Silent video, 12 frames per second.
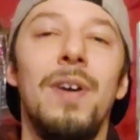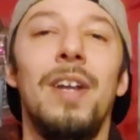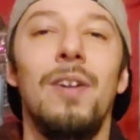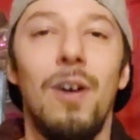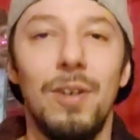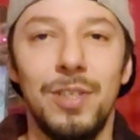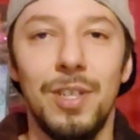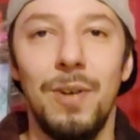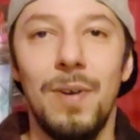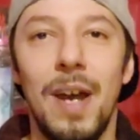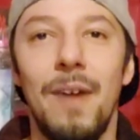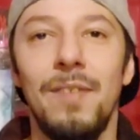and
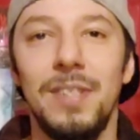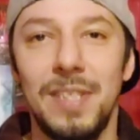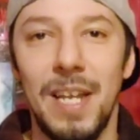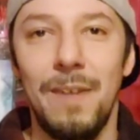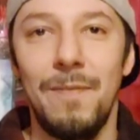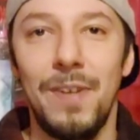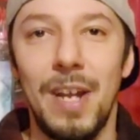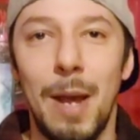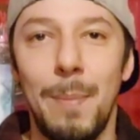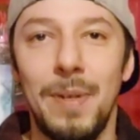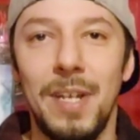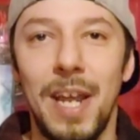also have a safe and
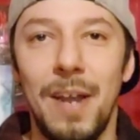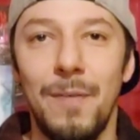happy day,